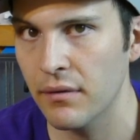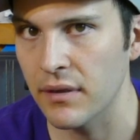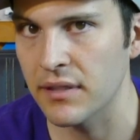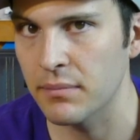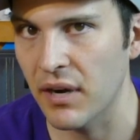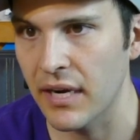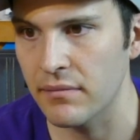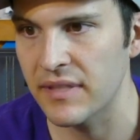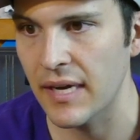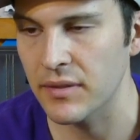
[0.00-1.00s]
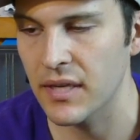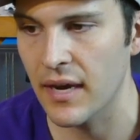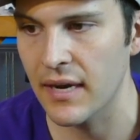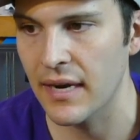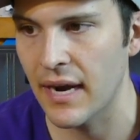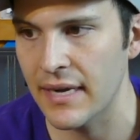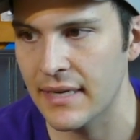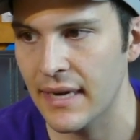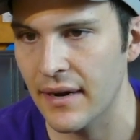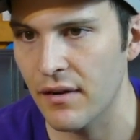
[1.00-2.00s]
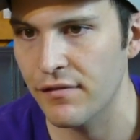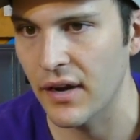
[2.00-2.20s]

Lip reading: That's my downside, and I cannot